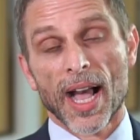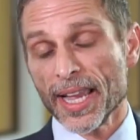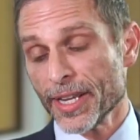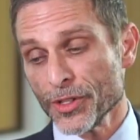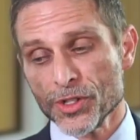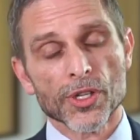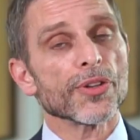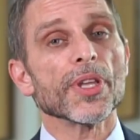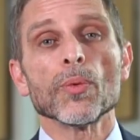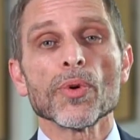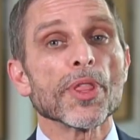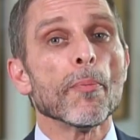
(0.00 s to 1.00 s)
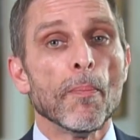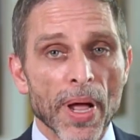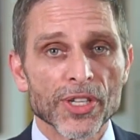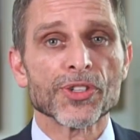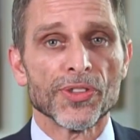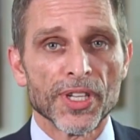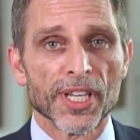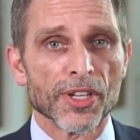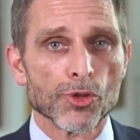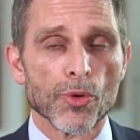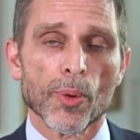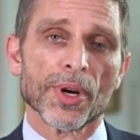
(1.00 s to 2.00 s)
I consider that we're the best in the
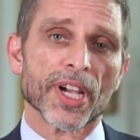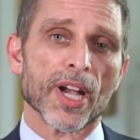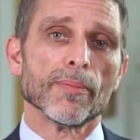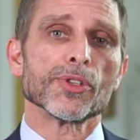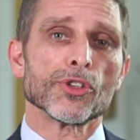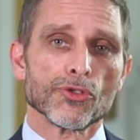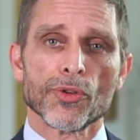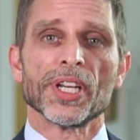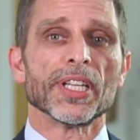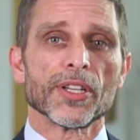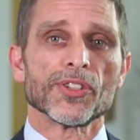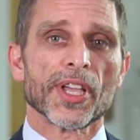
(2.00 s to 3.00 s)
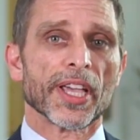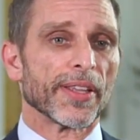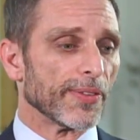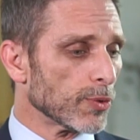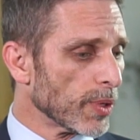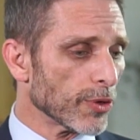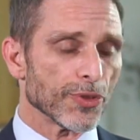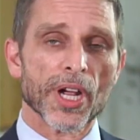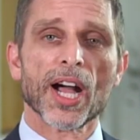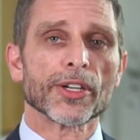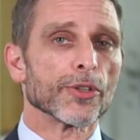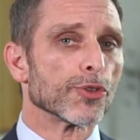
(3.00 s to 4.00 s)
industry when it comes to training executives, whether
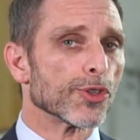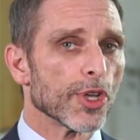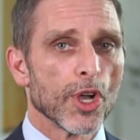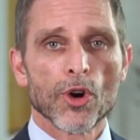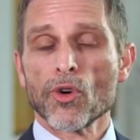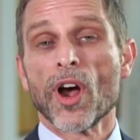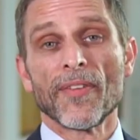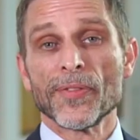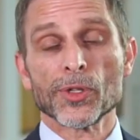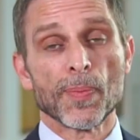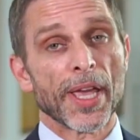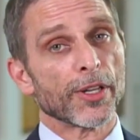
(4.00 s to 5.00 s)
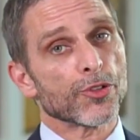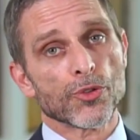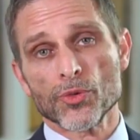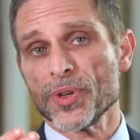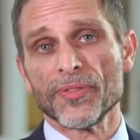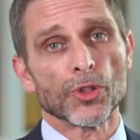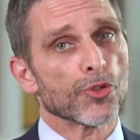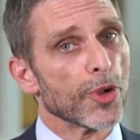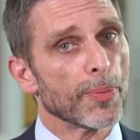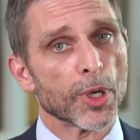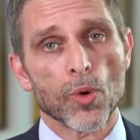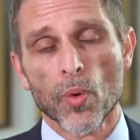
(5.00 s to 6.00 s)
doctors or office managers or even
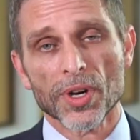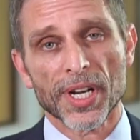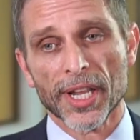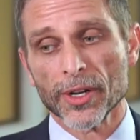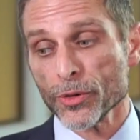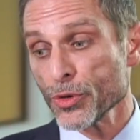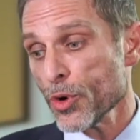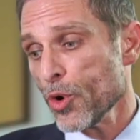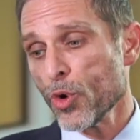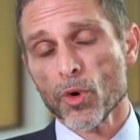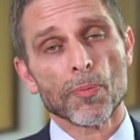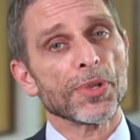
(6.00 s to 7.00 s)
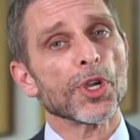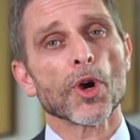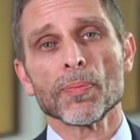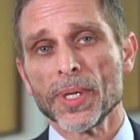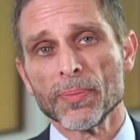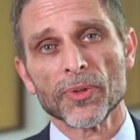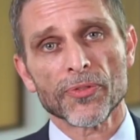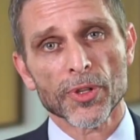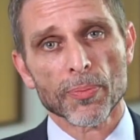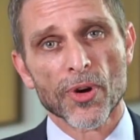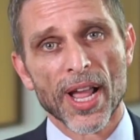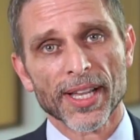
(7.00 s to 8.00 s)
treatment coordinators or P R people for
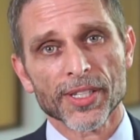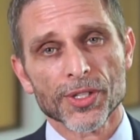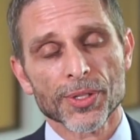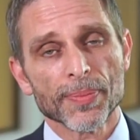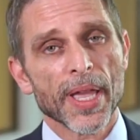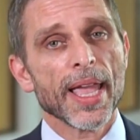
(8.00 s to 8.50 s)
the practice.